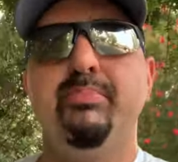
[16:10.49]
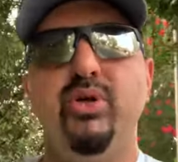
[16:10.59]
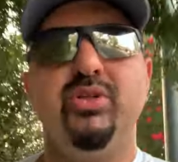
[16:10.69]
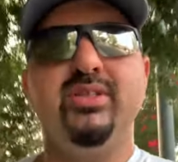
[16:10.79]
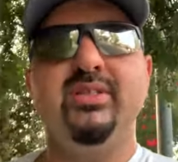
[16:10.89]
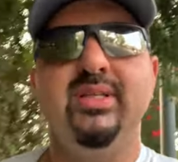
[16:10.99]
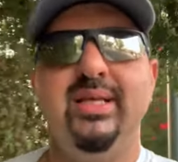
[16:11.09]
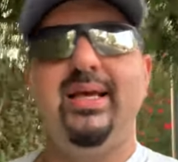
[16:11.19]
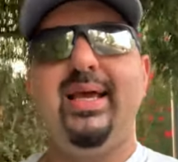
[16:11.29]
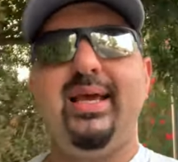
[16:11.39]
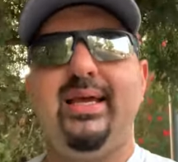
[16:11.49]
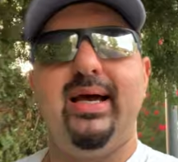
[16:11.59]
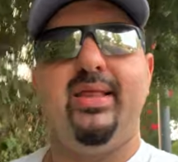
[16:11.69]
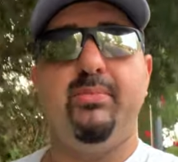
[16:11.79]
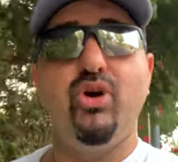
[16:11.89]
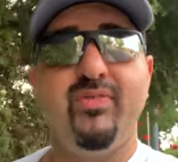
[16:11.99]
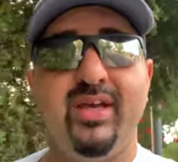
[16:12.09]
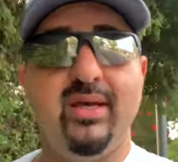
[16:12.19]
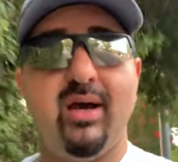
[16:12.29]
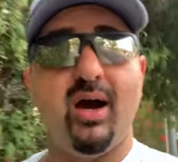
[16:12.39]
Putin the
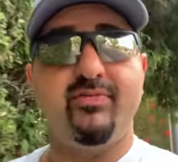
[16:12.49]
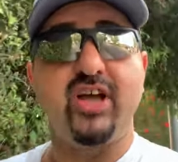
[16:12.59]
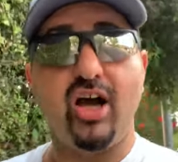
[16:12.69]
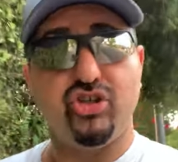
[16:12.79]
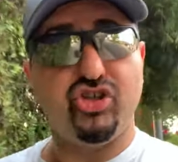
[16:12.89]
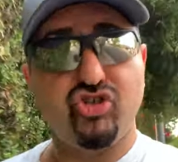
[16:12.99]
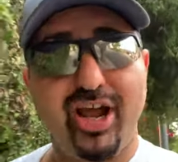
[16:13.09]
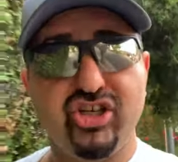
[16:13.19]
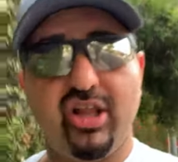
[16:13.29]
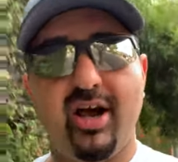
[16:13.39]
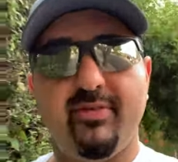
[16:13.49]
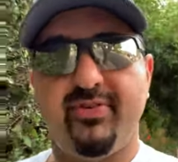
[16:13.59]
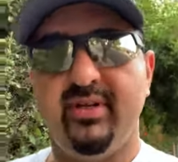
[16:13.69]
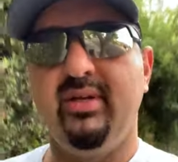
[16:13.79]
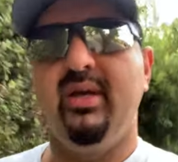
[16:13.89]
movie of Dr. Strangelove.